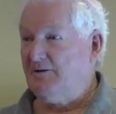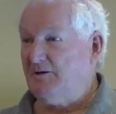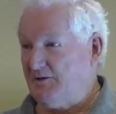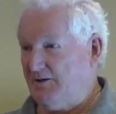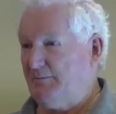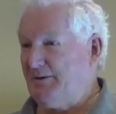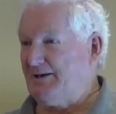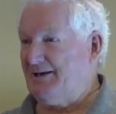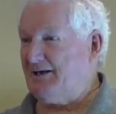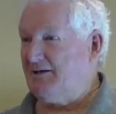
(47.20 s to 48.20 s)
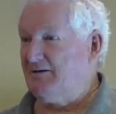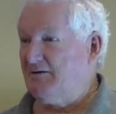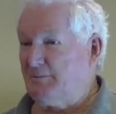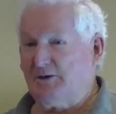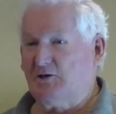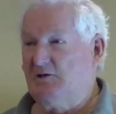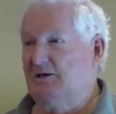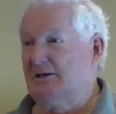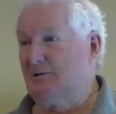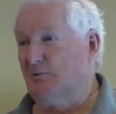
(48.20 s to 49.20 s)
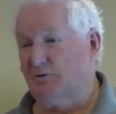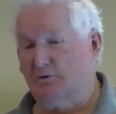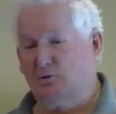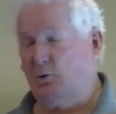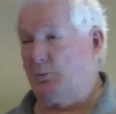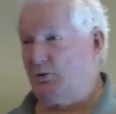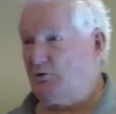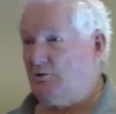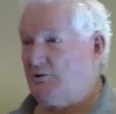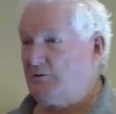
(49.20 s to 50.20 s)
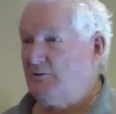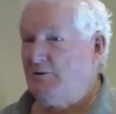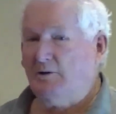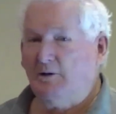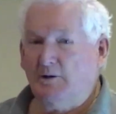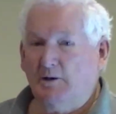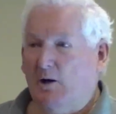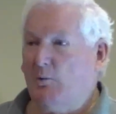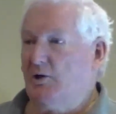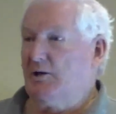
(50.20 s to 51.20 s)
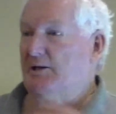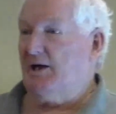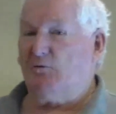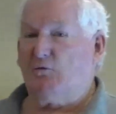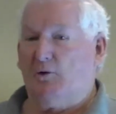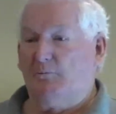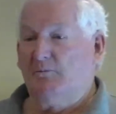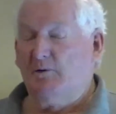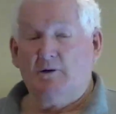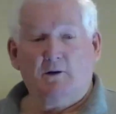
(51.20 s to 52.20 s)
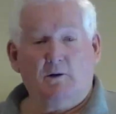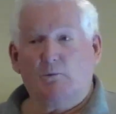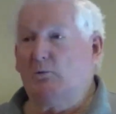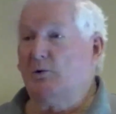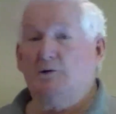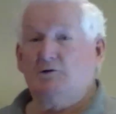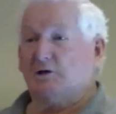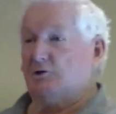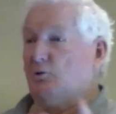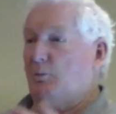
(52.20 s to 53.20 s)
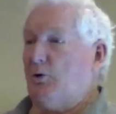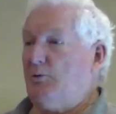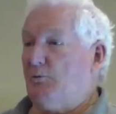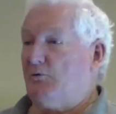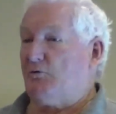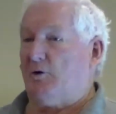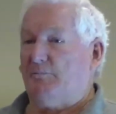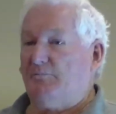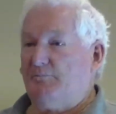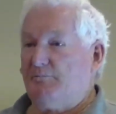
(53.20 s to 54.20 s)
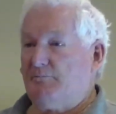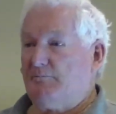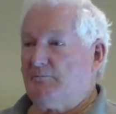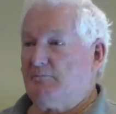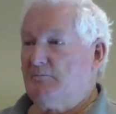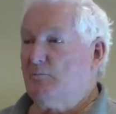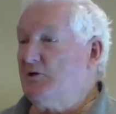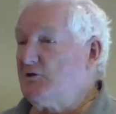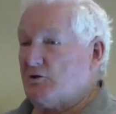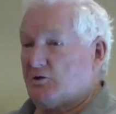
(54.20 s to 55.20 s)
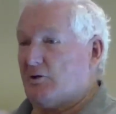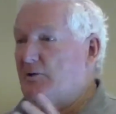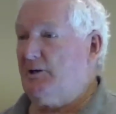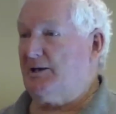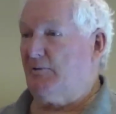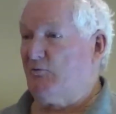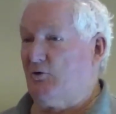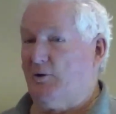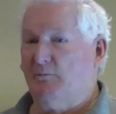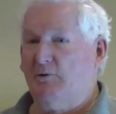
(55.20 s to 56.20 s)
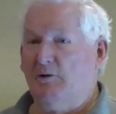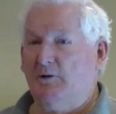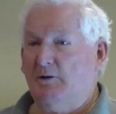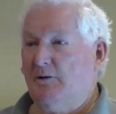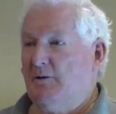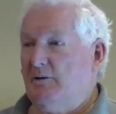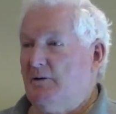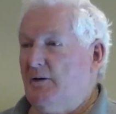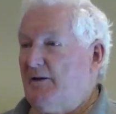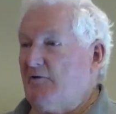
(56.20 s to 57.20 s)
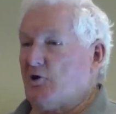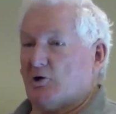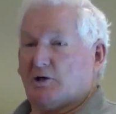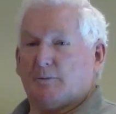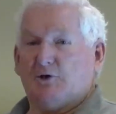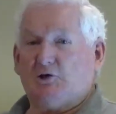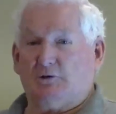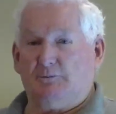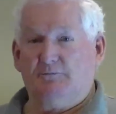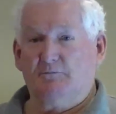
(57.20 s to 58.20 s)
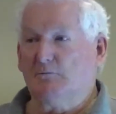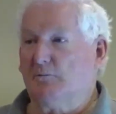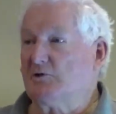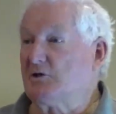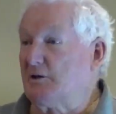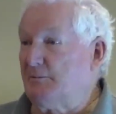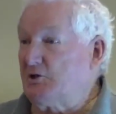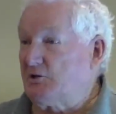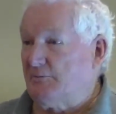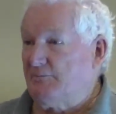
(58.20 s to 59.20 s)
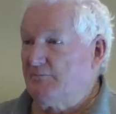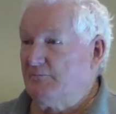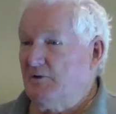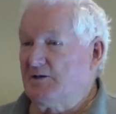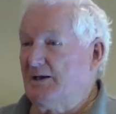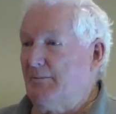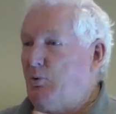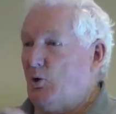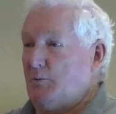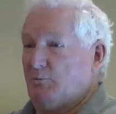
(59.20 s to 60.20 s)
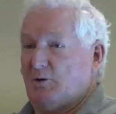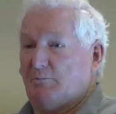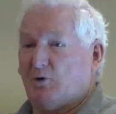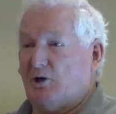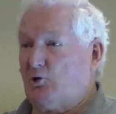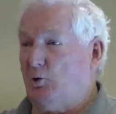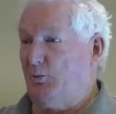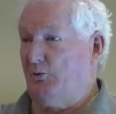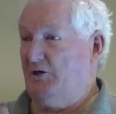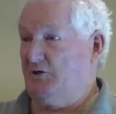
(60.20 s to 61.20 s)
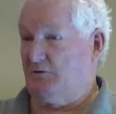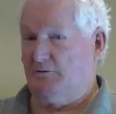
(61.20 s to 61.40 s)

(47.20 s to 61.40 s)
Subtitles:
I need a bit of luck, especially dealing with the corporate court. Oh, where do you get that from? Well, where did you get your appointment from? Where's your authority come from? They've got a commission. What's a commission? It's an appointment by a corporation